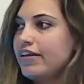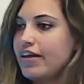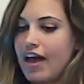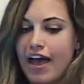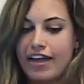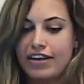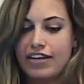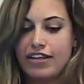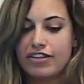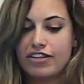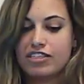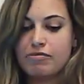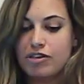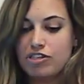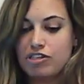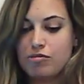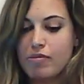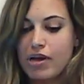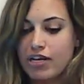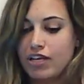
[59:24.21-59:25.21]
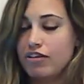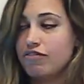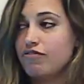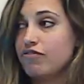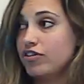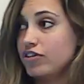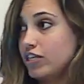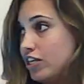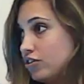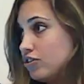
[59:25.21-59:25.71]
I need this much money for
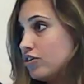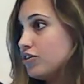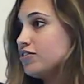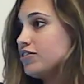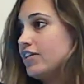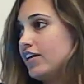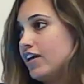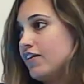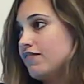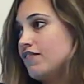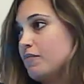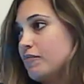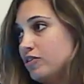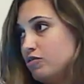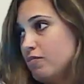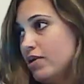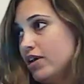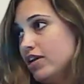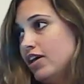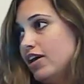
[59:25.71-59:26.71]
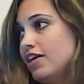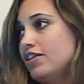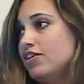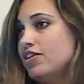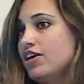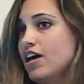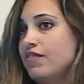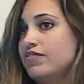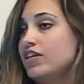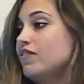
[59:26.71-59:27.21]
teachers, and they give right. that much money, and then you
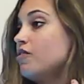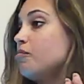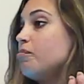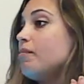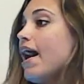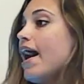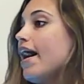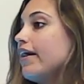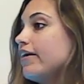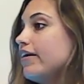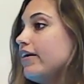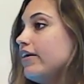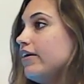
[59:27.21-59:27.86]
have to give it back.